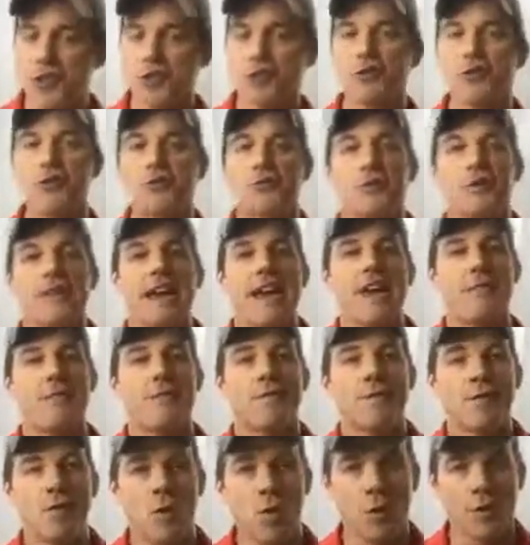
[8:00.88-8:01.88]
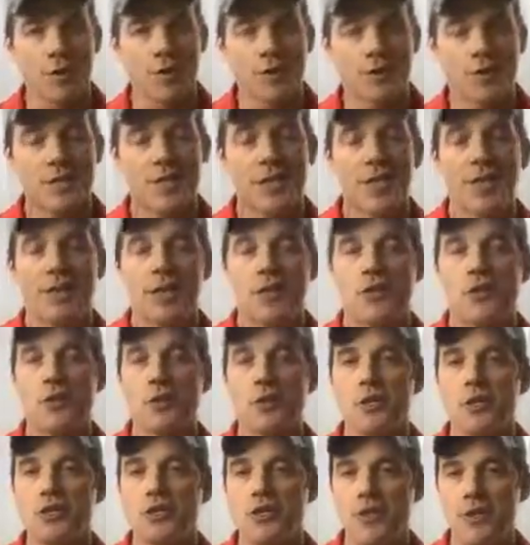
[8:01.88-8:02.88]
to create force
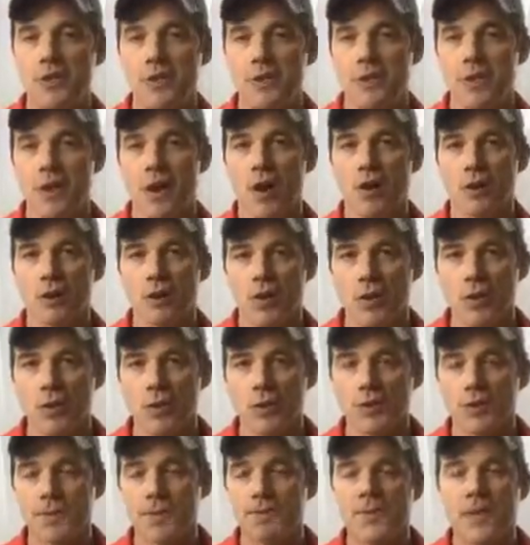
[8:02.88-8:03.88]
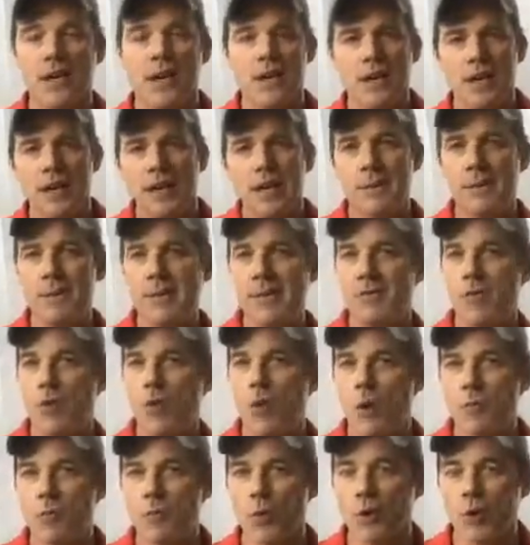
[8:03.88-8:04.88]
to achieve our goals. Let me give you
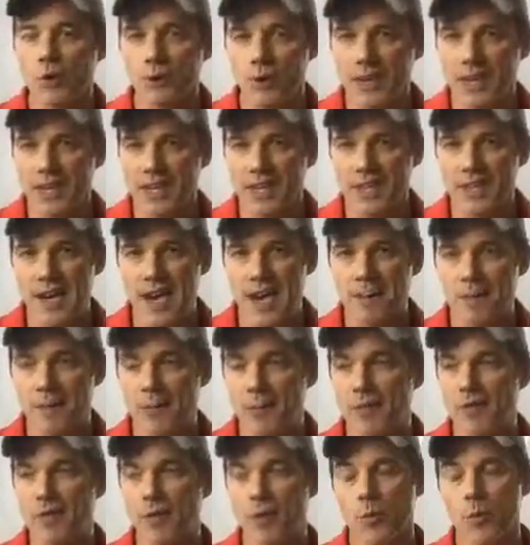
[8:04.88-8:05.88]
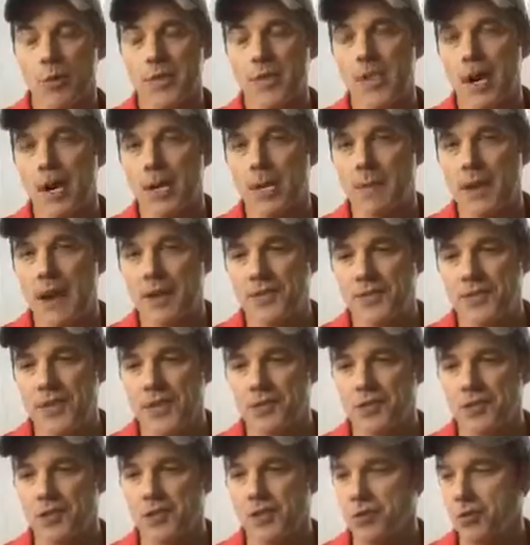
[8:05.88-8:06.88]
one more quick example before we talk about the
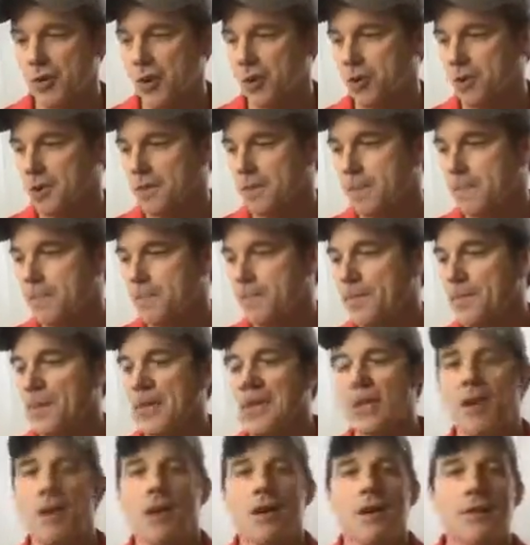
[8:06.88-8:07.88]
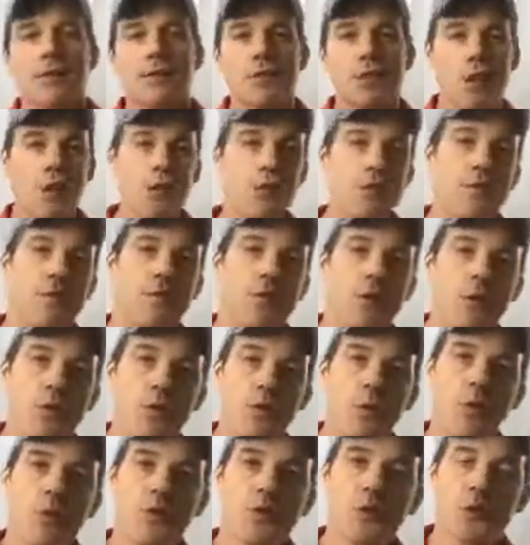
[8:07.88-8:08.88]
different strokes. For those of
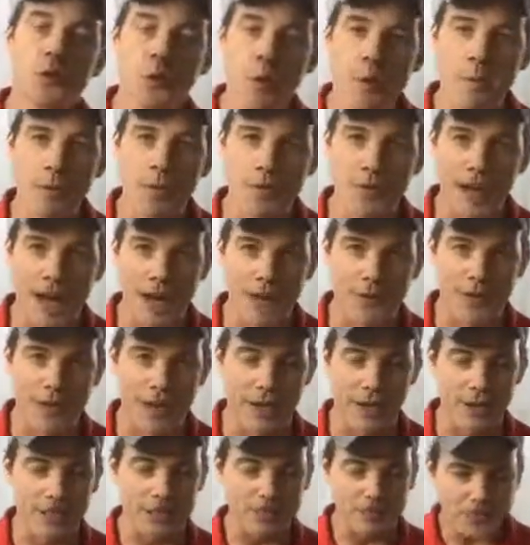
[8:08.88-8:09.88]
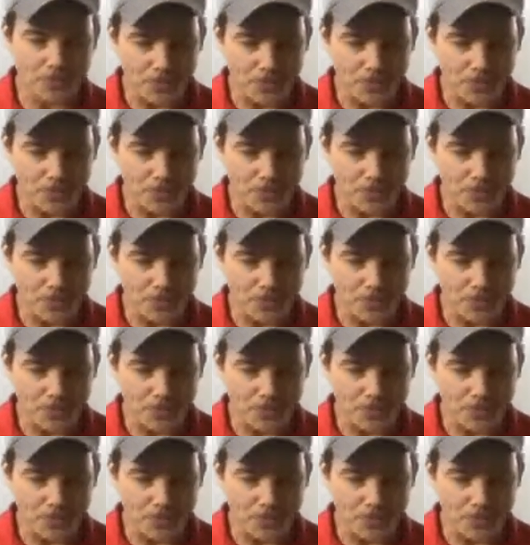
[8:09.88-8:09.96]
you swimmers out there,